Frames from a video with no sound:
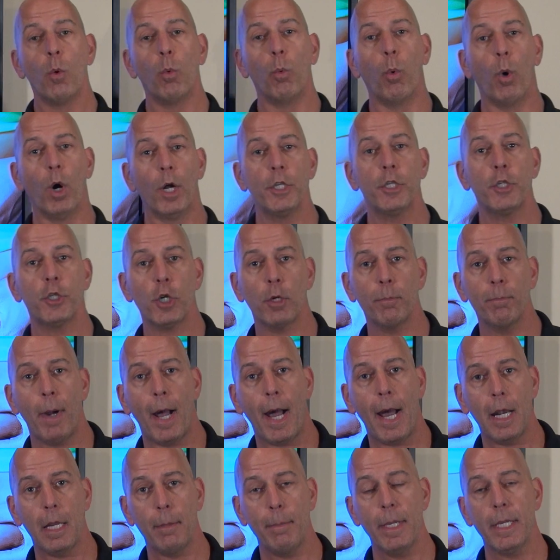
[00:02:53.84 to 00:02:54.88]
once your
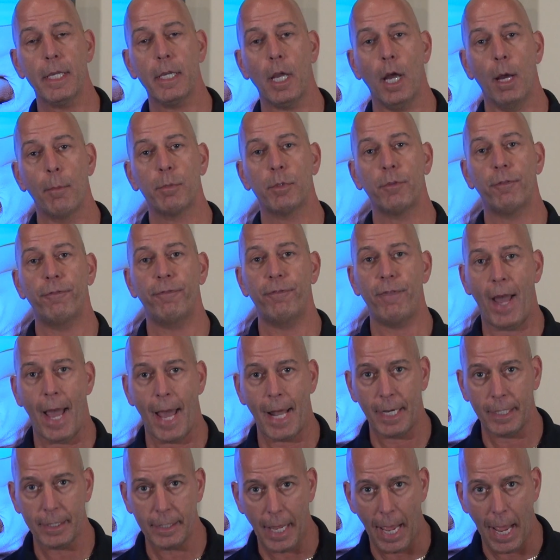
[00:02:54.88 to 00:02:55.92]
body becomes
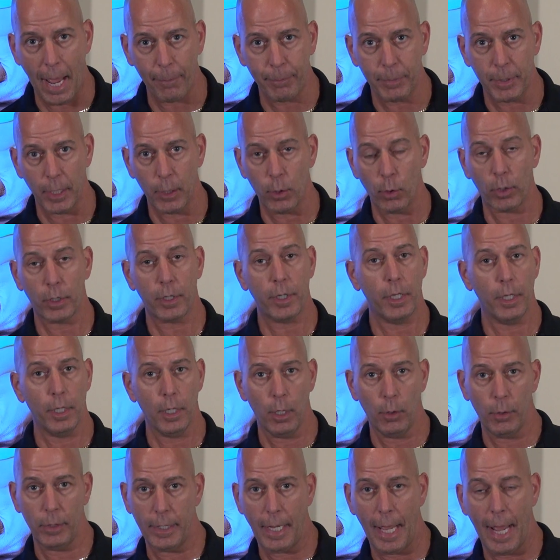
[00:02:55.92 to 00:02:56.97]
fat adapted or
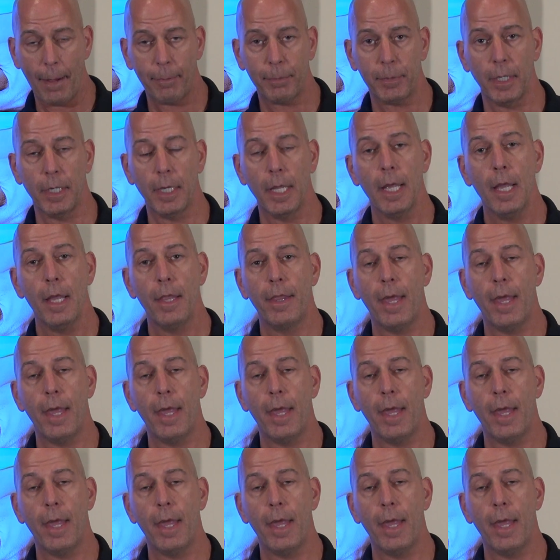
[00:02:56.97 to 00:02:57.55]
keto adapted,